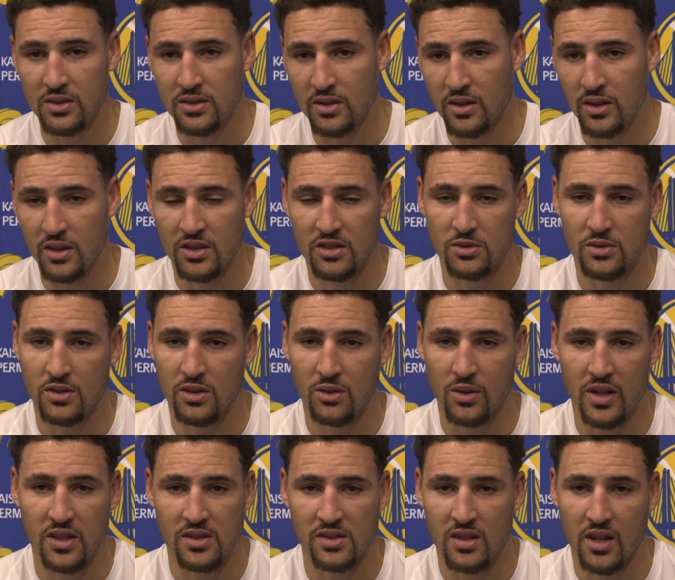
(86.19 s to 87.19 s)
so this was a
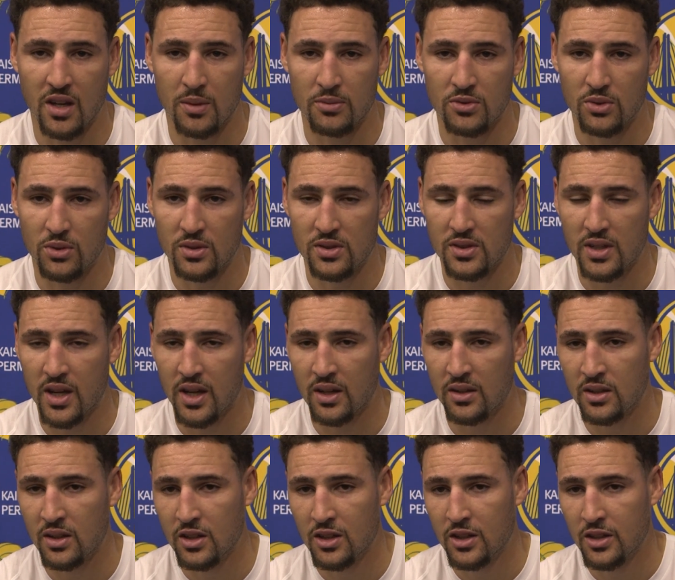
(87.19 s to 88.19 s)
great step towards that.
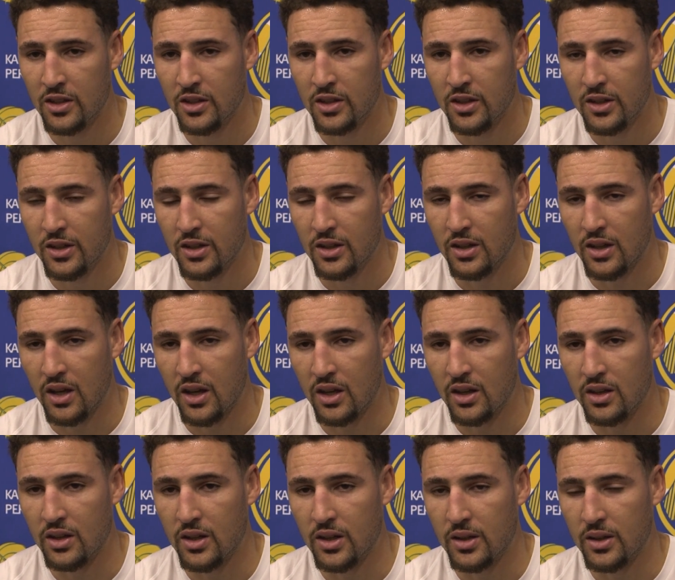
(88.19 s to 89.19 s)

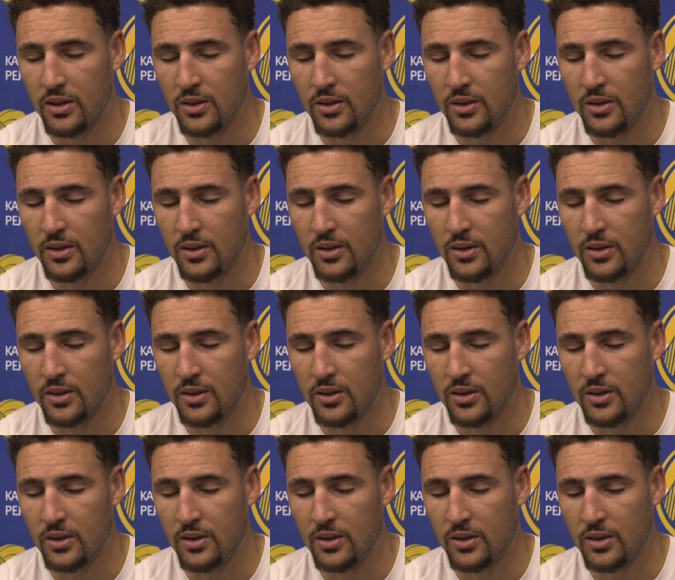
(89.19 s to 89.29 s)
And